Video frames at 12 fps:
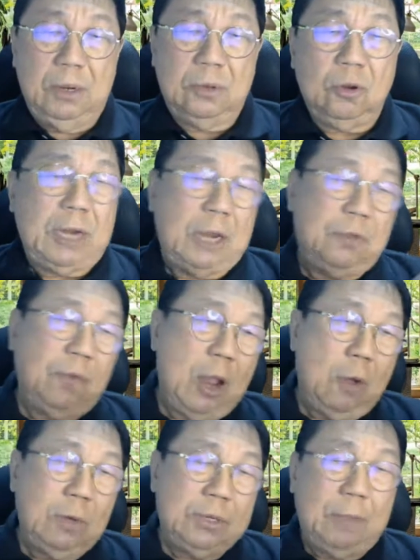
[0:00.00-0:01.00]
So that's why I
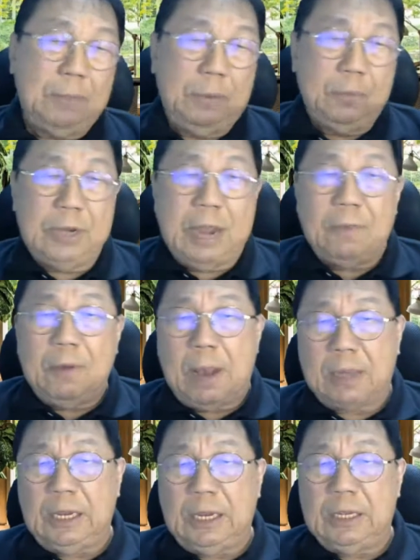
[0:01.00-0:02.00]
always tell people network
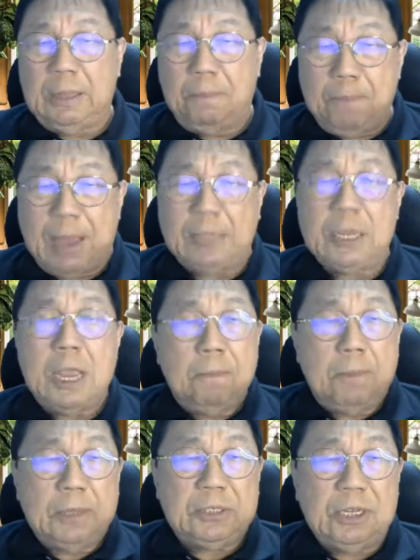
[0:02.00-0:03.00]
marketing is the best
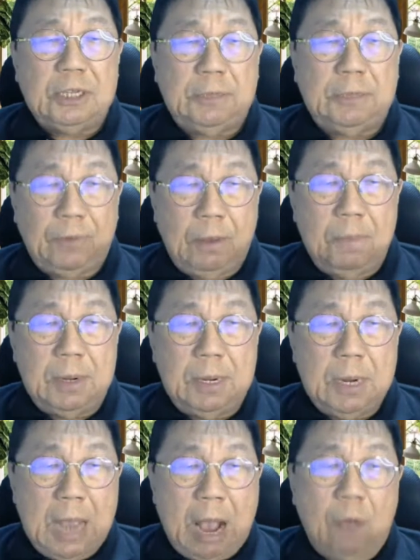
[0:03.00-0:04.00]
personal
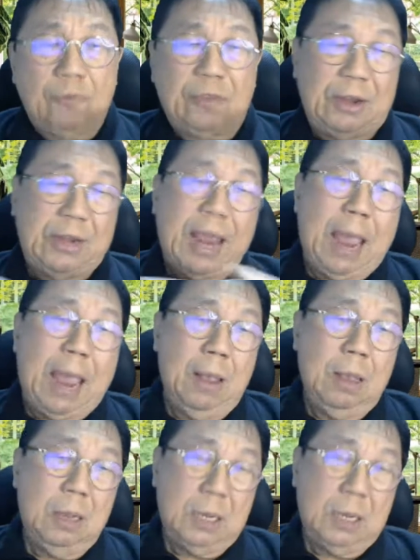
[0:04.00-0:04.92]
development outside there.